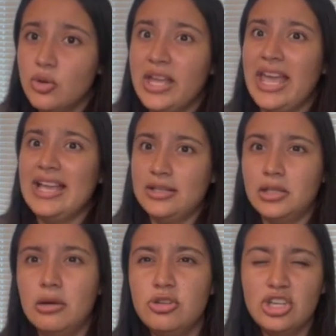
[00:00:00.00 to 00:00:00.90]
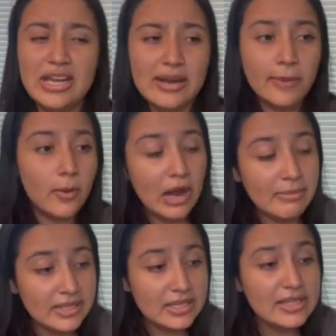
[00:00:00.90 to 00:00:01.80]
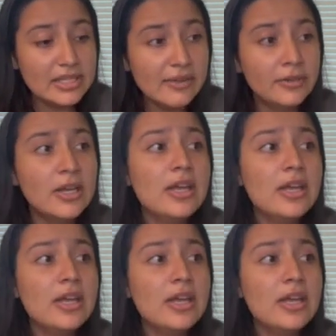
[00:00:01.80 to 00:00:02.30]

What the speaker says: It has its own gen ed requirements and stuff.